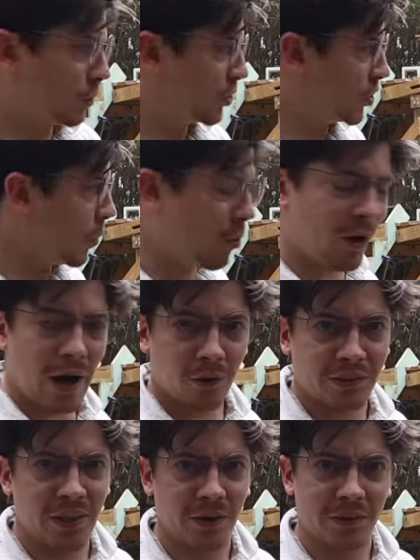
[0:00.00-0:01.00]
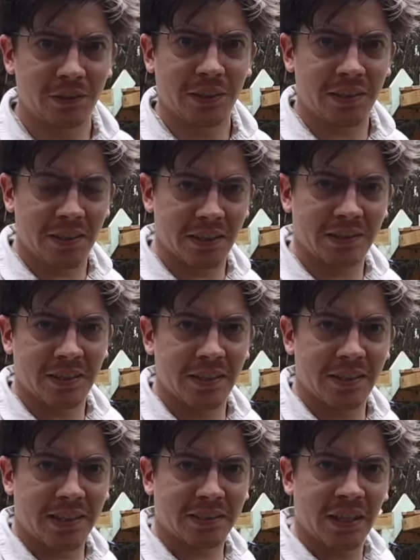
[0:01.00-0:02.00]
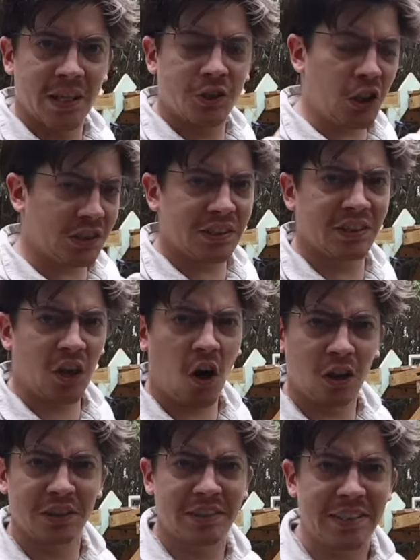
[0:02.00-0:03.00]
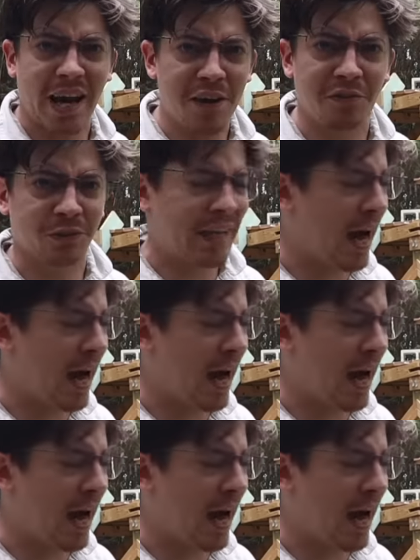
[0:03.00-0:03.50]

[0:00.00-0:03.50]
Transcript: So somewhere out there, there's a guillotine that's just as tall as the Eiffel